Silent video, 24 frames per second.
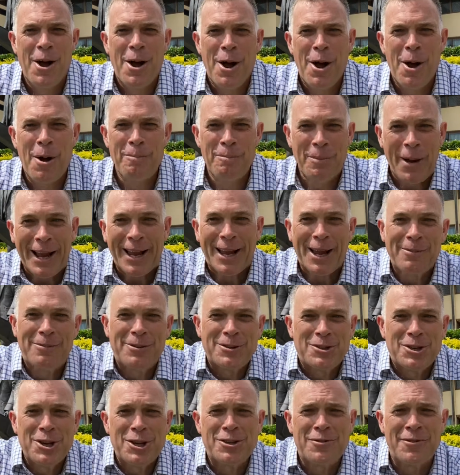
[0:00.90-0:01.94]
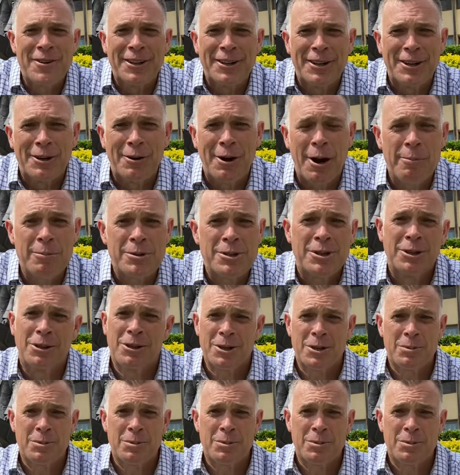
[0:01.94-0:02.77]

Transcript: I'm back up at Church of England Grammar School.